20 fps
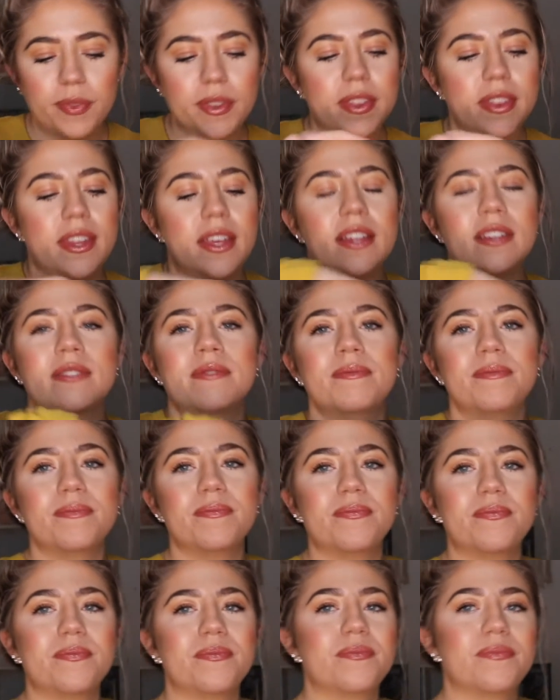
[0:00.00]
And then
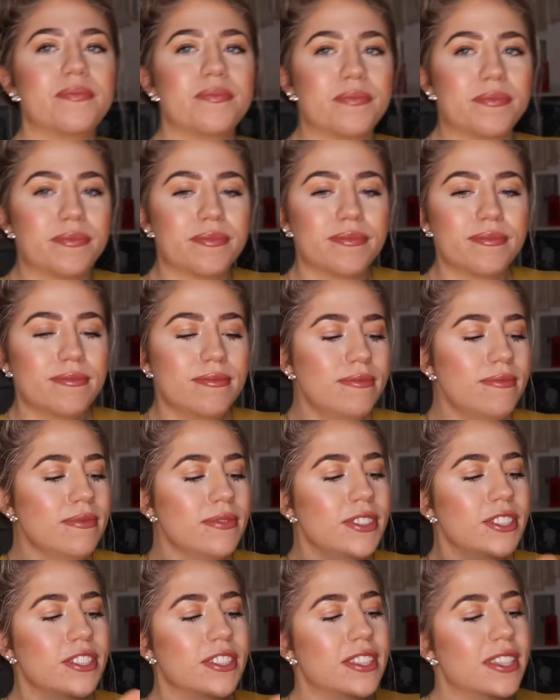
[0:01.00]

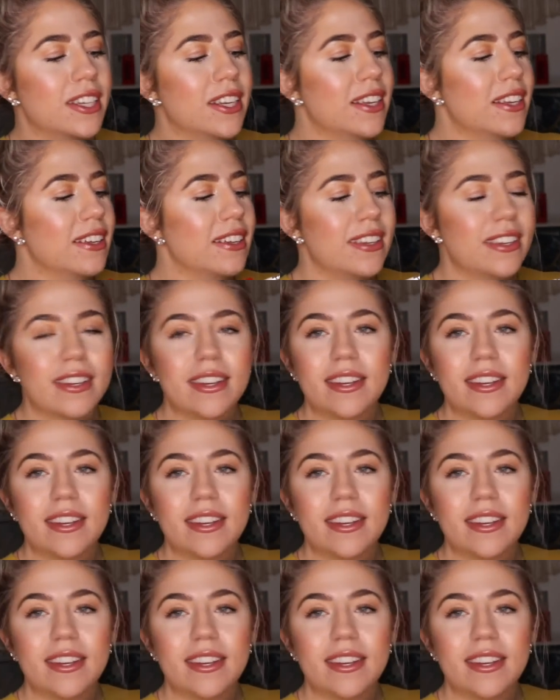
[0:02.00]
I'm just gonna